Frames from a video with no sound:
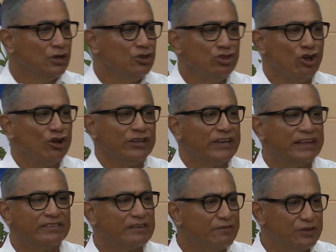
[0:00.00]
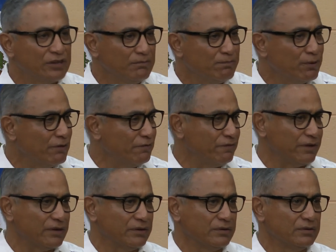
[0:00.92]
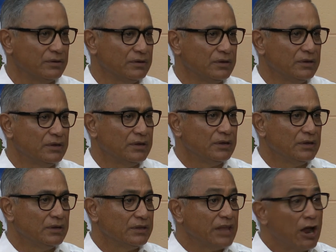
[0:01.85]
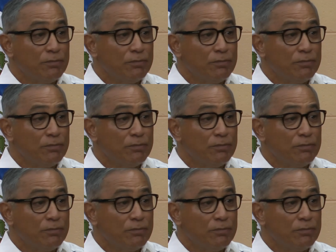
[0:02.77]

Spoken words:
None gets everything perfect. There